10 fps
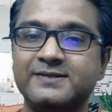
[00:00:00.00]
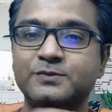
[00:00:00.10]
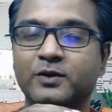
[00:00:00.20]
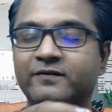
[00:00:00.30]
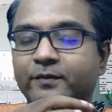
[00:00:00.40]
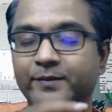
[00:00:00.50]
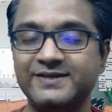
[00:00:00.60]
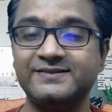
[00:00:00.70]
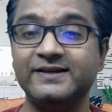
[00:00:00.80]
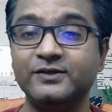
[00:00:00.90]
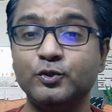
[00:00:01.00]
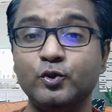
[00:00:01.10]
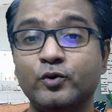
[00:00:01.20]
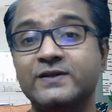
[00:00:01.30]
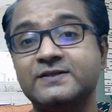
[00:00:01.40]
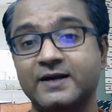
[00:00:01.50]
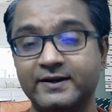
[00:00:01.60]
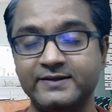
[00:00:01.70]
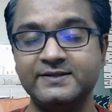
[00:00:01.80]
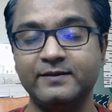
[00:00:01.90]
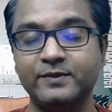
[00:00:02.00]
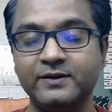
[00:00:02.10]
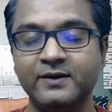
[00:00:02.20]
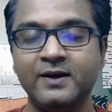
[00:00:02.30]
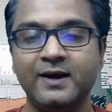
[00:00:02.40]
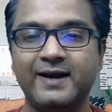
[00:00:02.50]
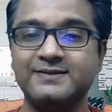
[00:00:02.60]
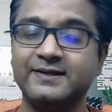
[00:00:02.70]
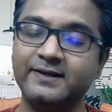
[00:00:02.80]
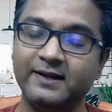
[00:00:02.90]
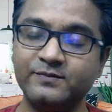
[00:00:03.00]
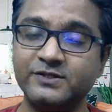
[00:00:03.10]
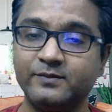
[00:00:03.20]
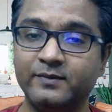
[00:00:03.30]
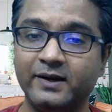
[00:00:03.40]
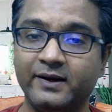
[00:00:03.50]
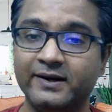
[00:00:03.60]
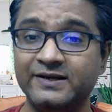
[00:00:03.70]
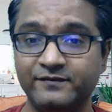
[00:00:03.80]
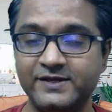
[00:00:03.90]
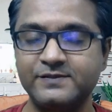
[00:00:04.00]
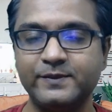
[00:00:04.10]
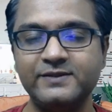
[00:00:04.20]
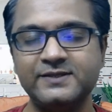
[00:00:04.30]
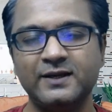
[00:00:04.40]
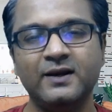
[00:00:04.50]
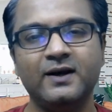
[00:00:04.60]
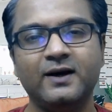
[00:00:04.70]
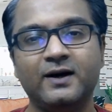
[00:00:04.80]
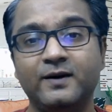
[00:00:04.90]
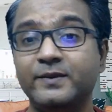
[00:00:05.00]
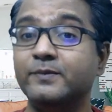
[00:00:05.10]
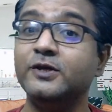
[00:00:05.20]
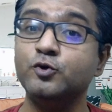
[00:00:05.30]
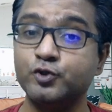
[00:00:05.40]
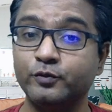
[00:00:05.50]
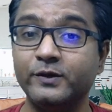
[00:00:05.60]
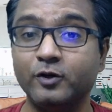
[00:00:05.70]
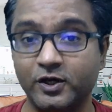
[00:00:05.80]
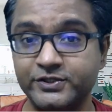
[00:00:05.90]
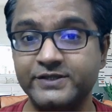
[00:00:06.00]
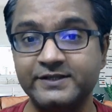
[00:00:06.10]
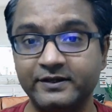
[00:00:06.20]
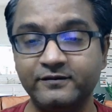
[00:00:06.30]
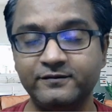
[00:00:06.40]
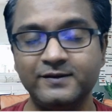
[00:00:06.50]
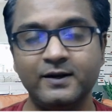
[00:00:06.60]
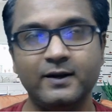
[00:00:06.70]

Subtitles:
This is one of the best thing to do. You can start SIP as an lump sum investment. Maybe you should be cautious enough.